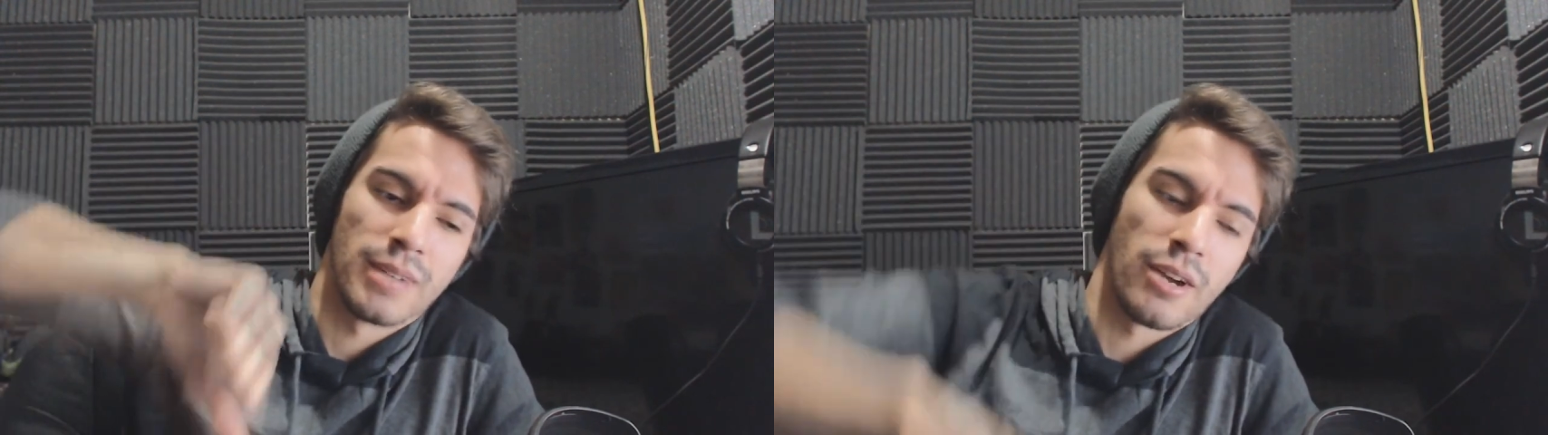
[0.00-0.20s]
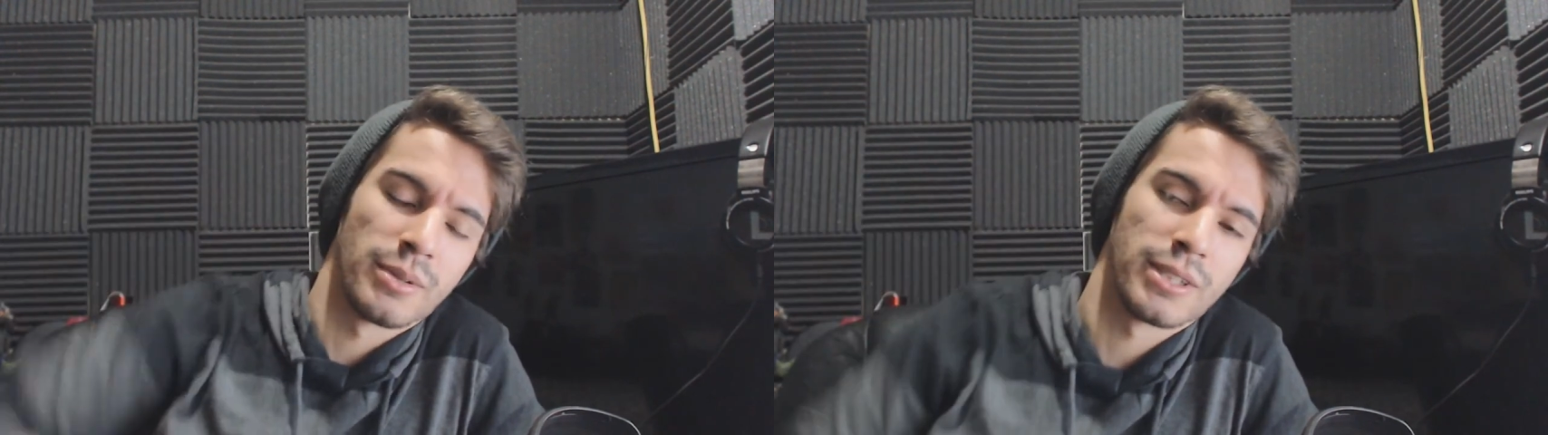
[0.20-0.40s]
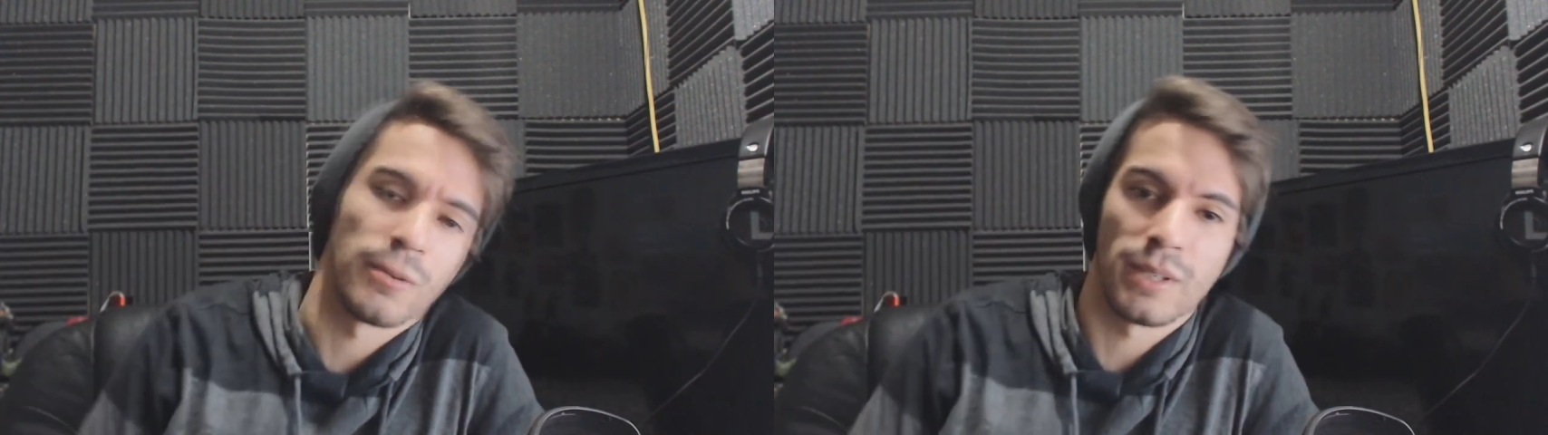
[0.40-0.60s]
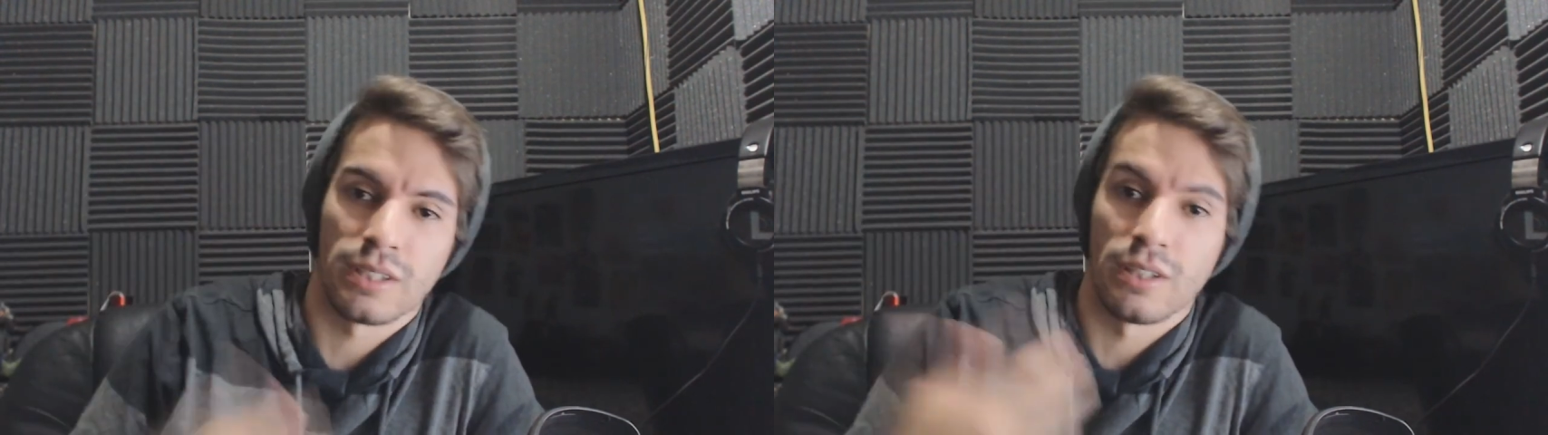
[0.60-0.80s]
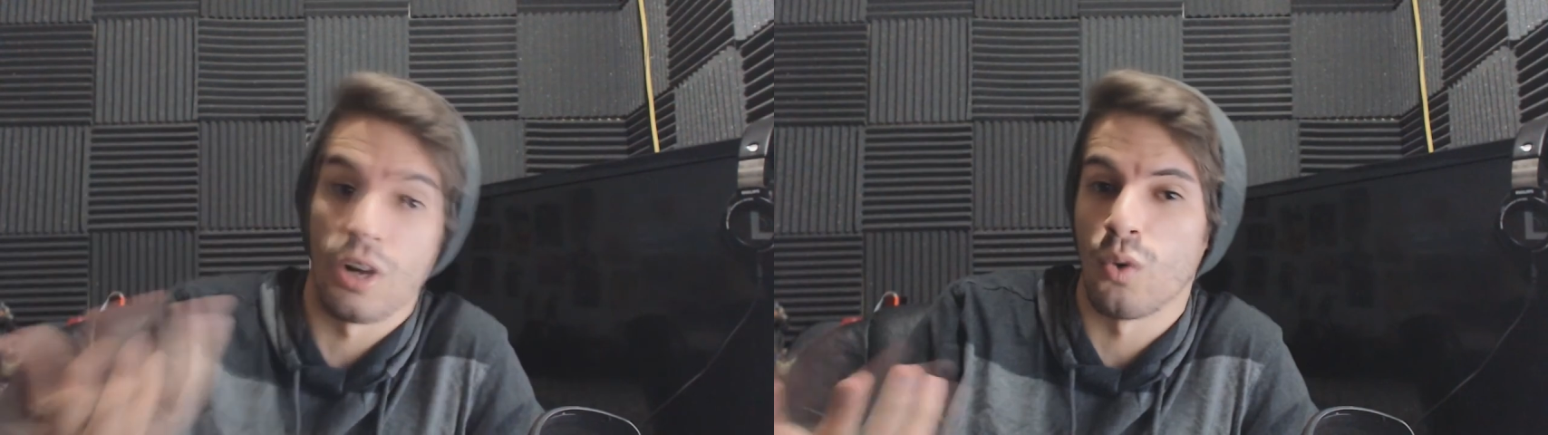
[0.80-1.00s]
It always helps me out
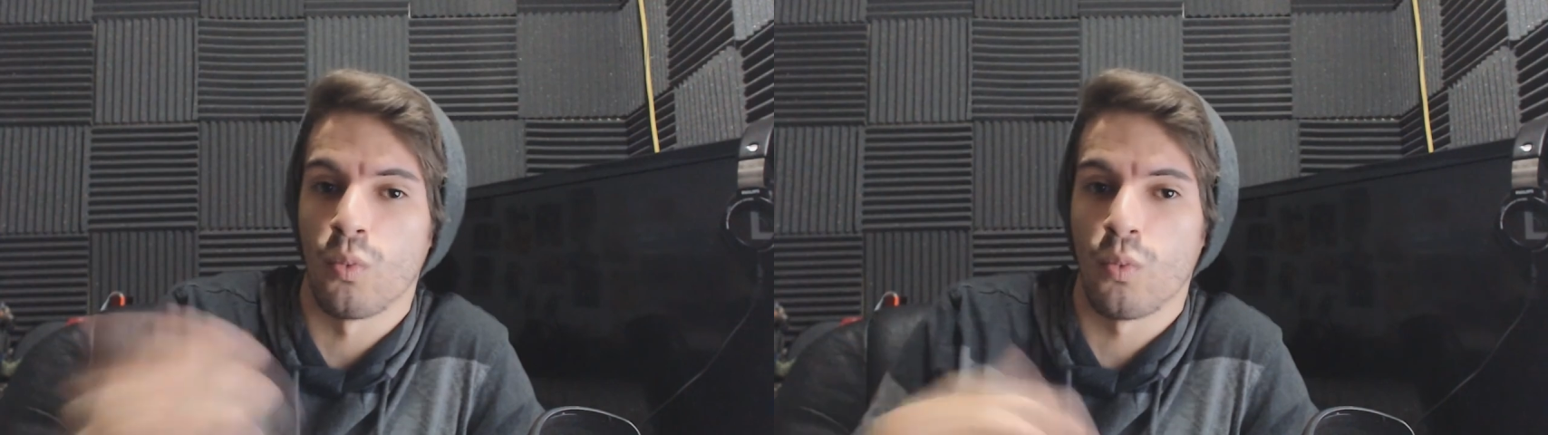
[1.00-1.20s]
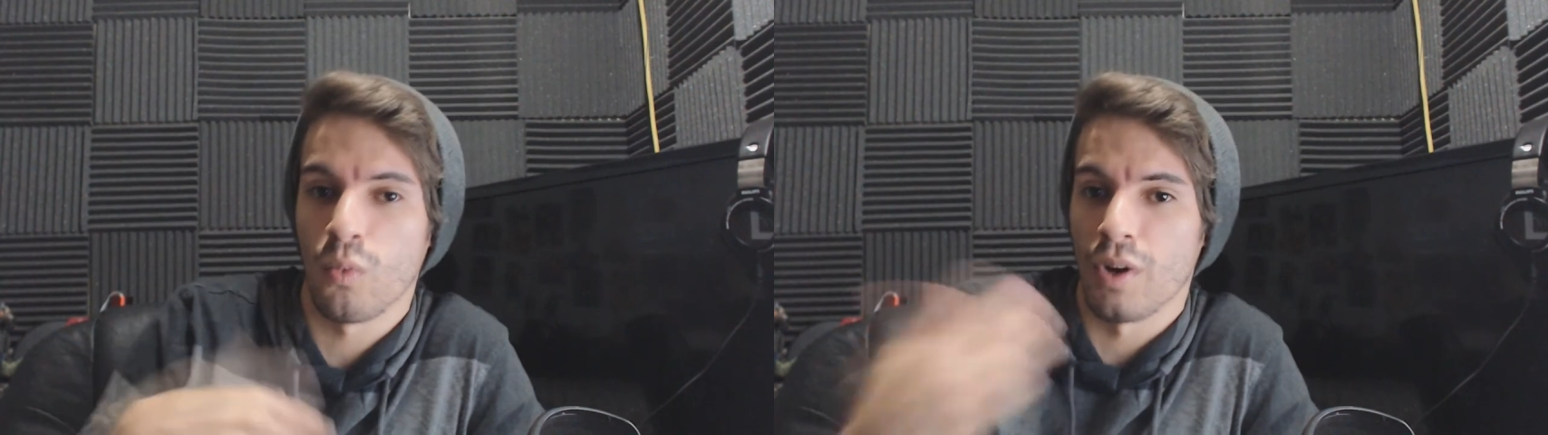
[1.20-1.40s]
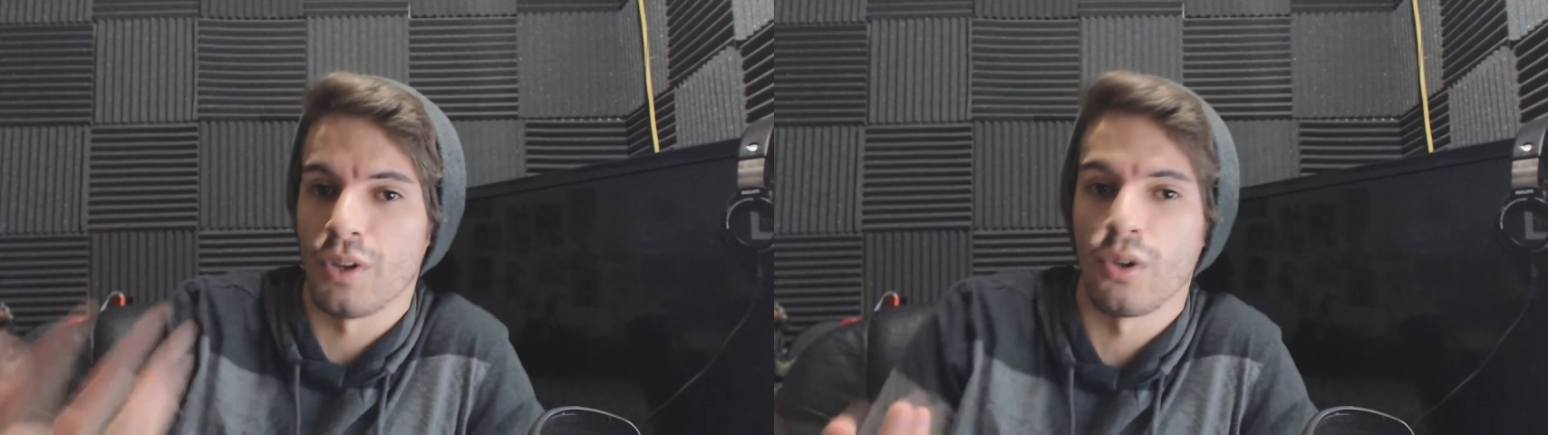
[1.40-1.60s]
to know what